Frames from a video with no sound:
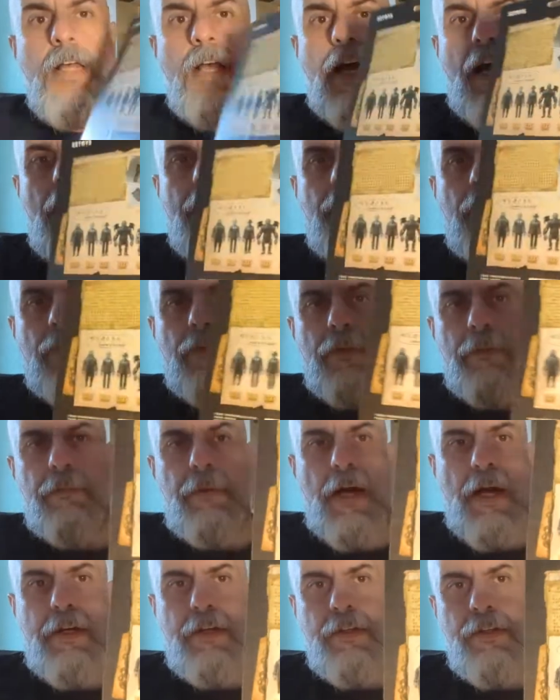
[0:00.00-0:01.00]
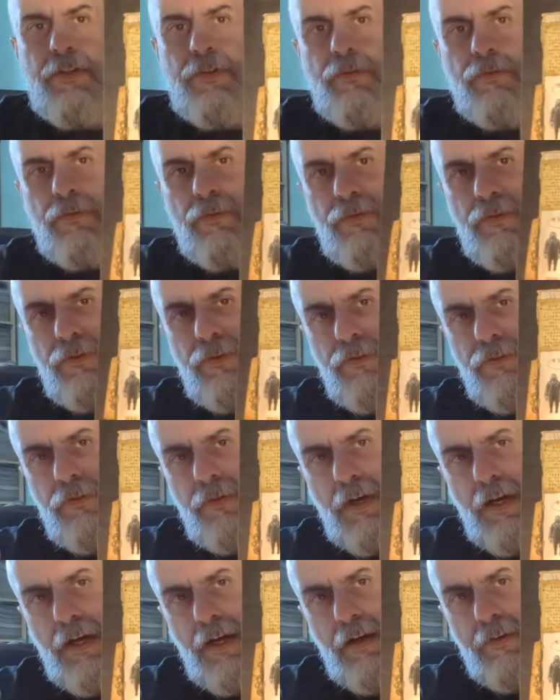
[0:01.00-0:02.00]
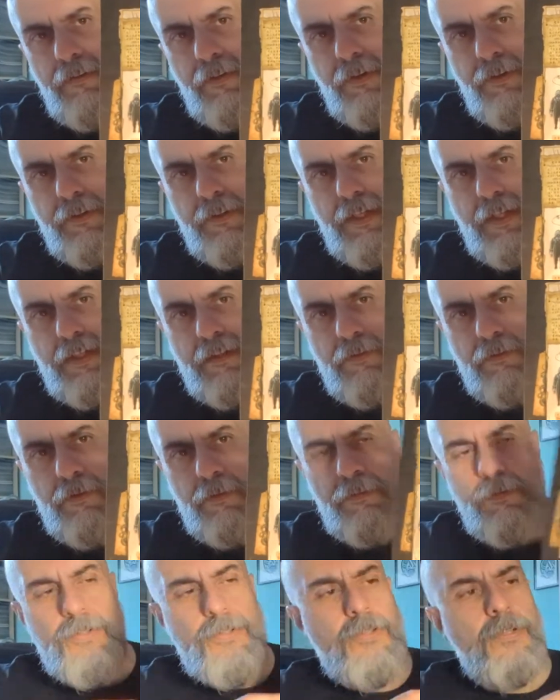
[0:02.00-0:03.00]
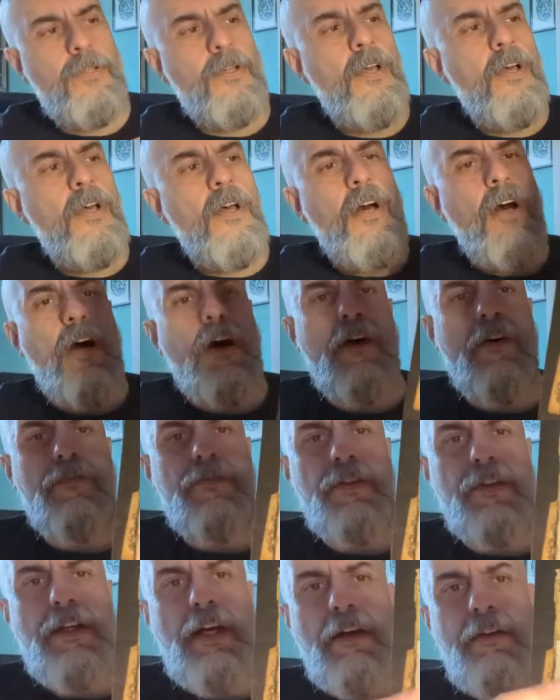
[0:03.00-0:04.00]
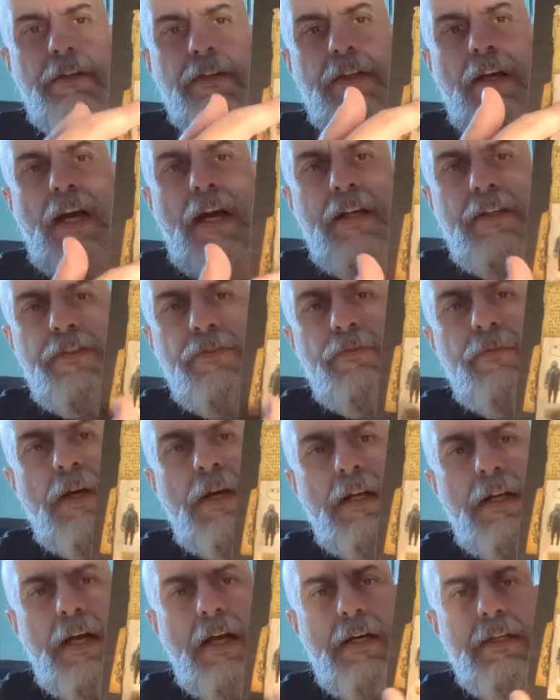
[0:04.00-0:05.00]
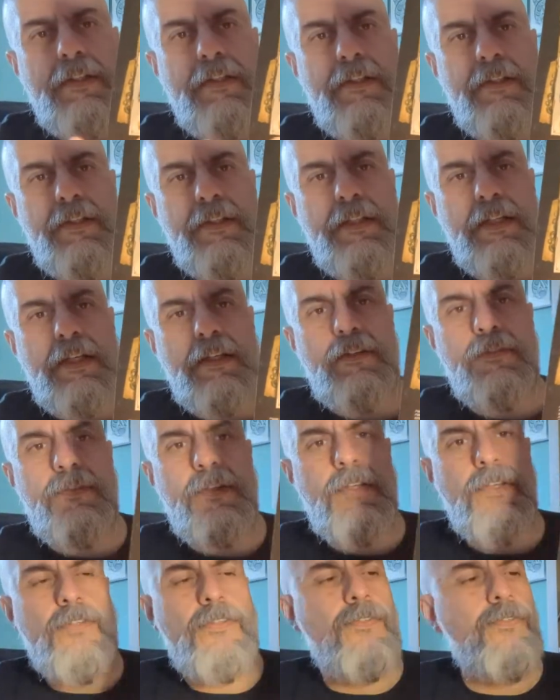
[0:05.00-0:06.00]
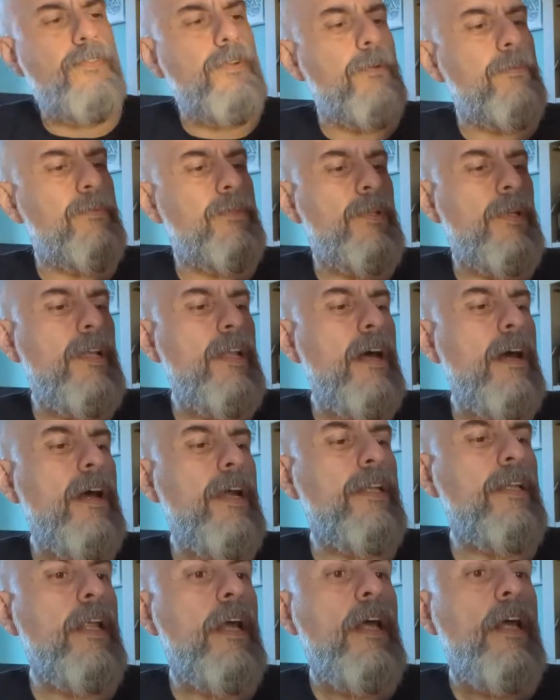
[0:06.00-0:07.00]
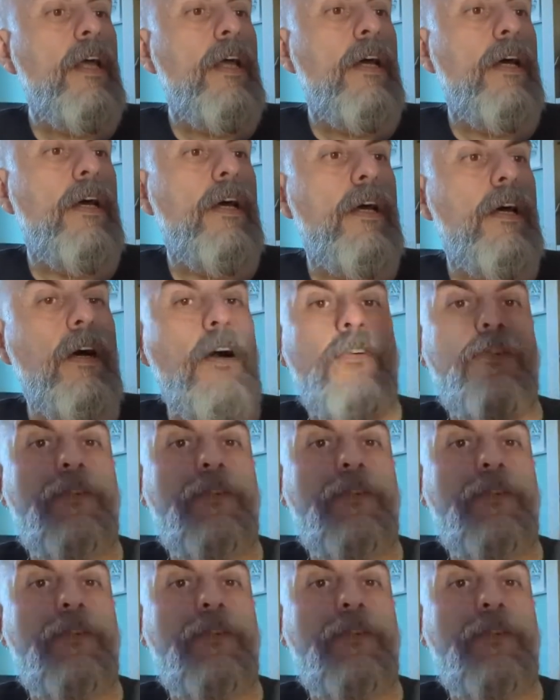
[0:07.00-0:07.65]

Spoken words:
and on the back you do have a description of the character as well as the 6 figures from the line. Of